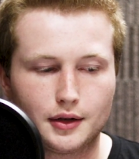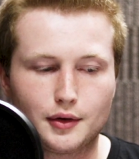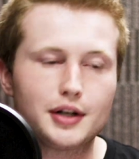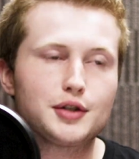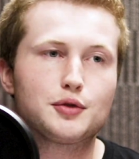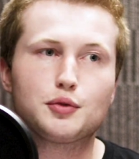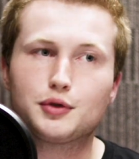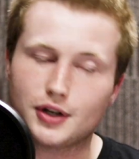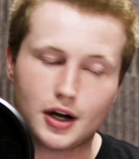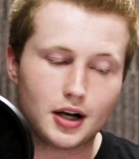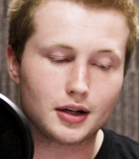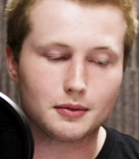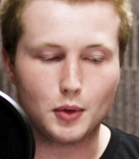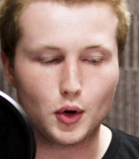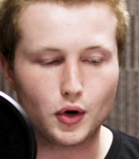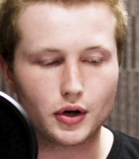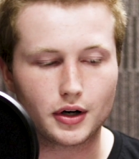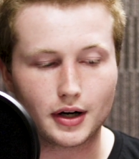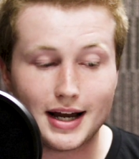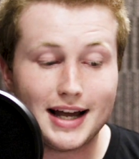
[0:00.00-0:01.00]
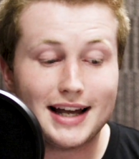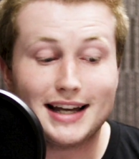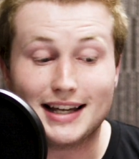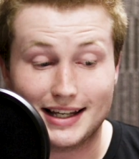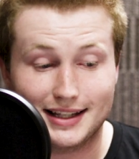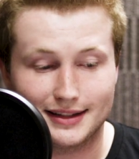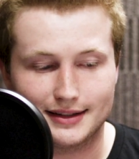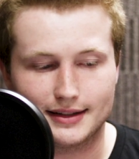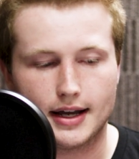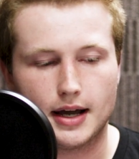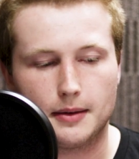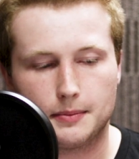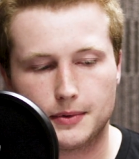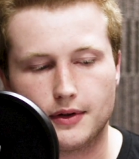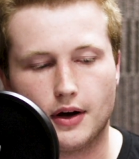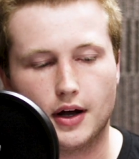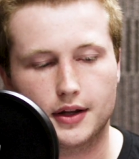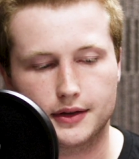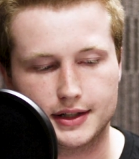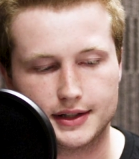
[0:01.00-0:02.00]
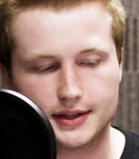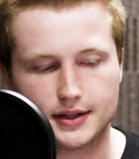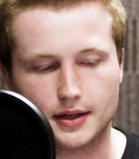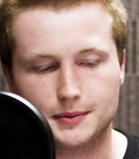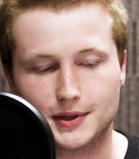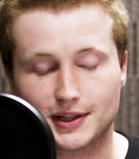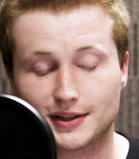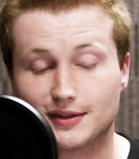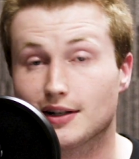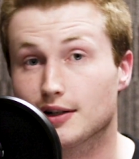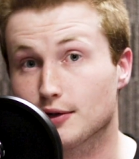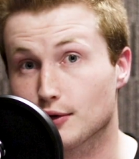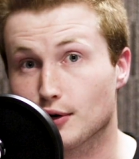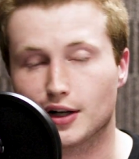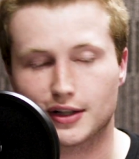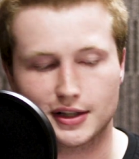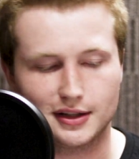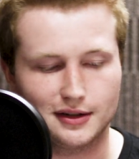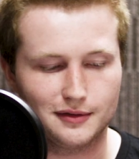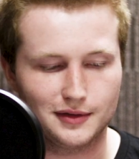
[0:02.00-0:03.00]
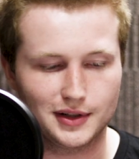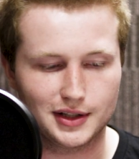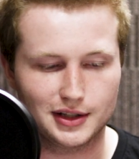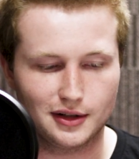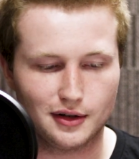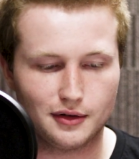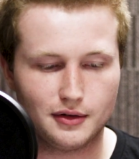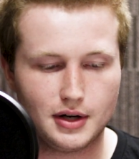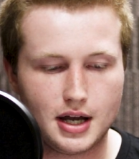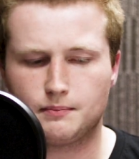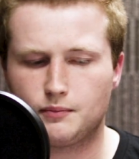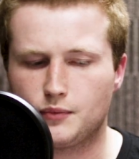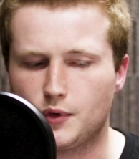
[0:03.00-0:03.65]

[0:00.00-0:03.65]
Grace will talk more in depth on these subjects later on in the video.